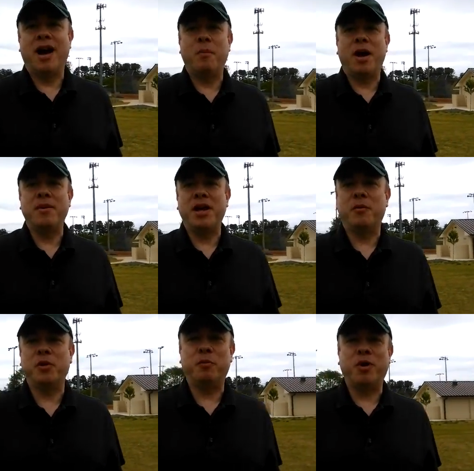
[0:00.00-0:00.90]
I might be
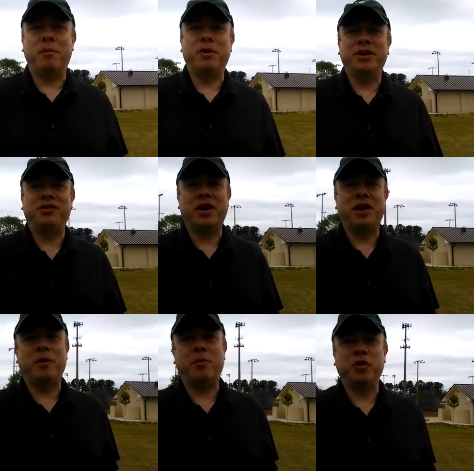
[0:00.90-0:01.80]
able to properly
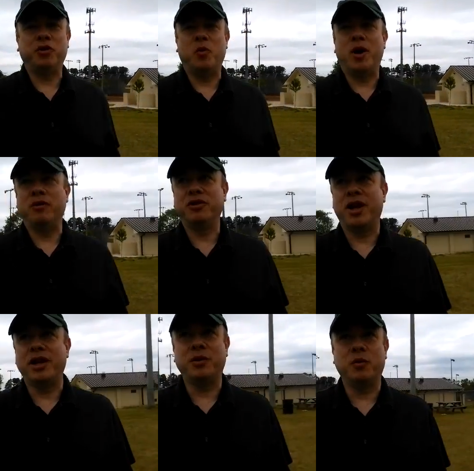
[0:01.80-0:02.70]
set a personal weather
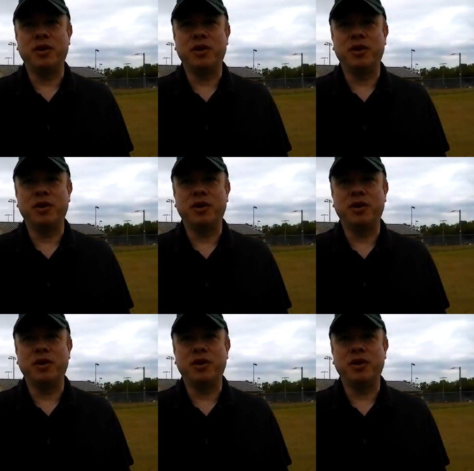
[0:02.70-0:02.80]
station?